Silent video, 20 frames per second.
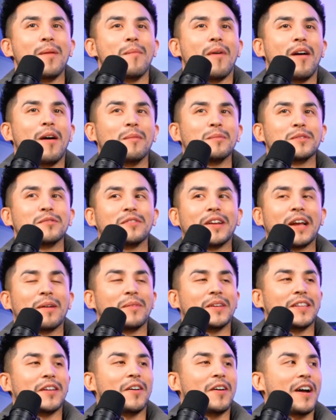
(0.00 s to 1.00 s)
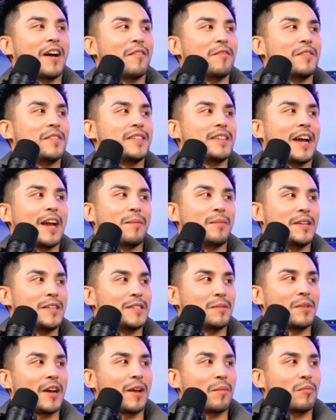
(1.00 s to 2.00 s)
mom's family, they all have
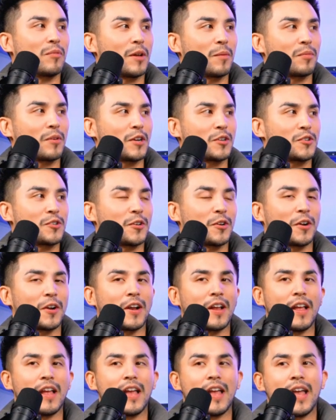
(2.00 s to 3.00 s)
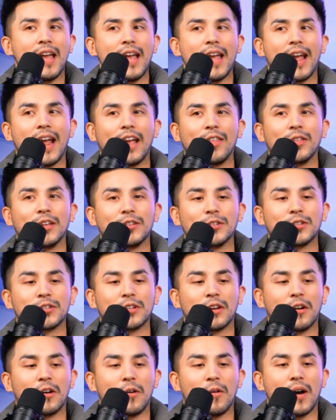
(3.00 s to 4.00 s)
diabetes and high blood pressure. And then
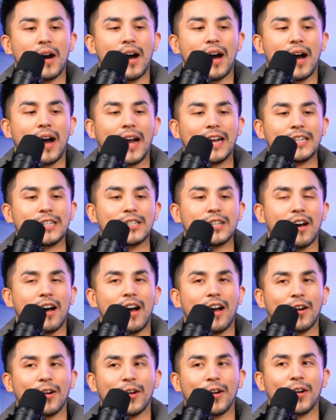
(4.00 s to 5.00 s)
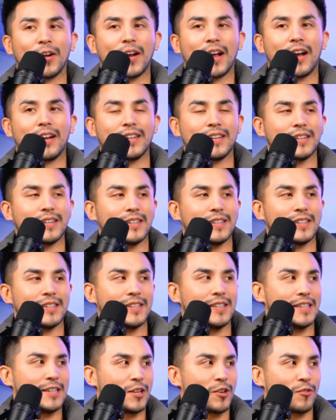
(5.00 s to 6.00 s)
so I taught her how to
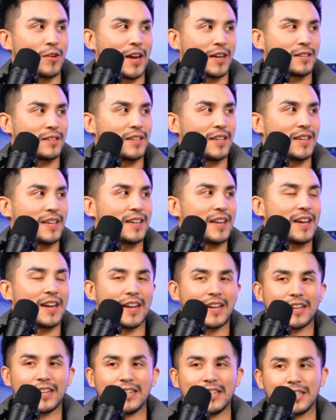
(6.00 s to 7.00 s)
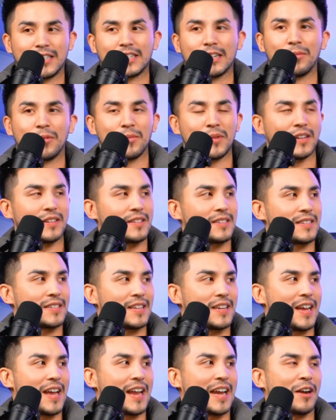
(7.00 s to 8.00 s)
eat correctly and eat supplements.
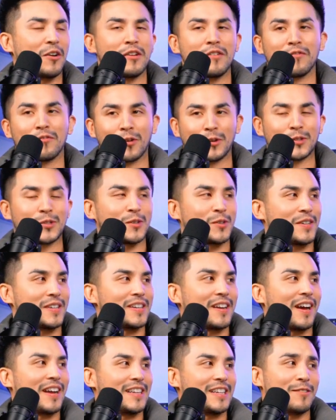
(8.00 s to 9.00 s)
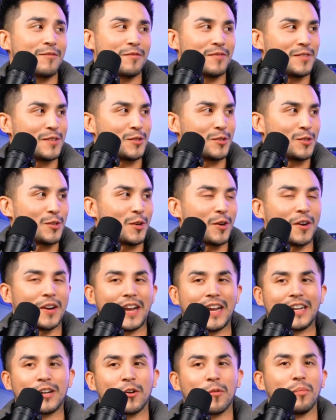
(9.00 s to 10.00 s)
And I don't even force her to not eat dessert.
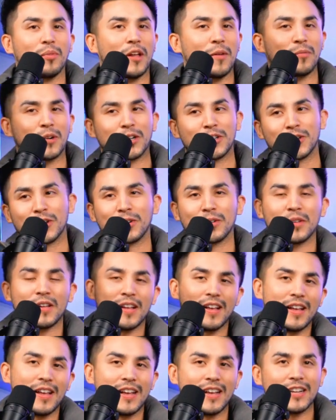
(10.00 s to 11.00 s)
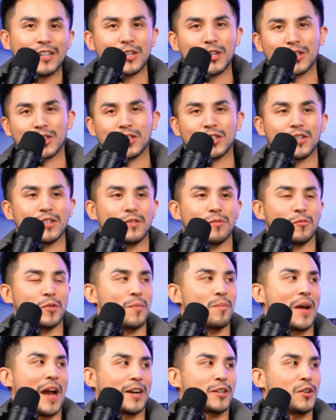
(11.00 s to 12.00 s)
And her blood pressure just
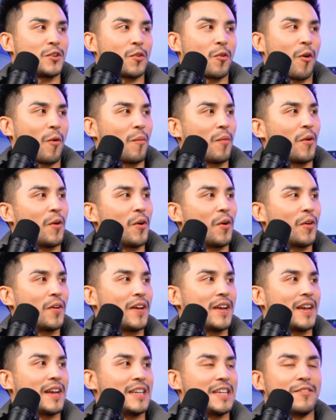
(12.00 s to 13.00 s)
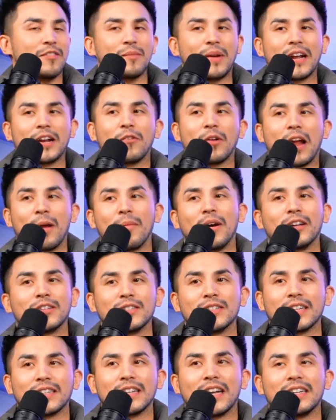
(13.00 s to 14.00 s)
went back to normal. And even my grandma,
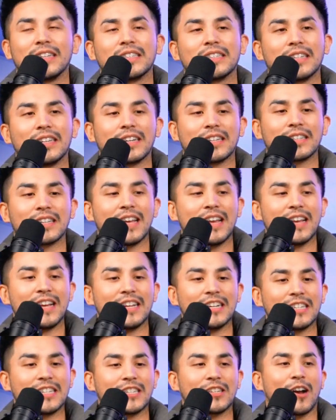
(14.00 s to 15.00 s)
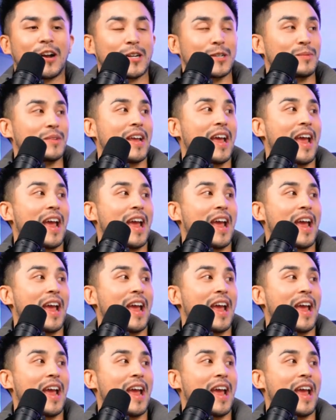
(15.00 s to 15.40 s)
she's like 96. She talks to me